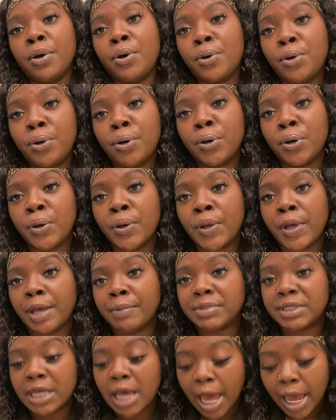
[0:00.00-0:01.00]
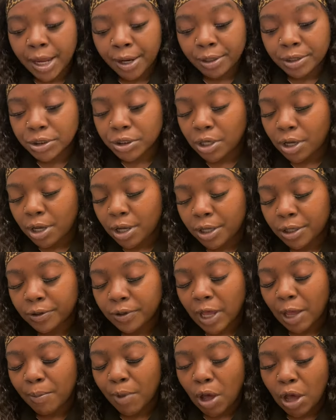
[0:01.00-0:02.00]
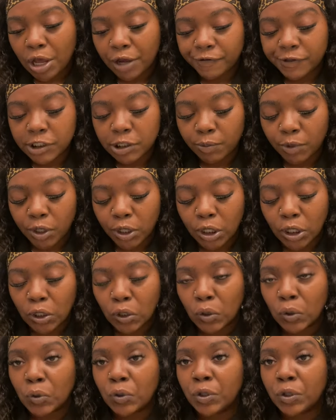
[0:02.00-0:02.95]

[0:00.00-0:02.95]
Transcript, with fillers: I'm tired, y'all. I'm off tomorrow.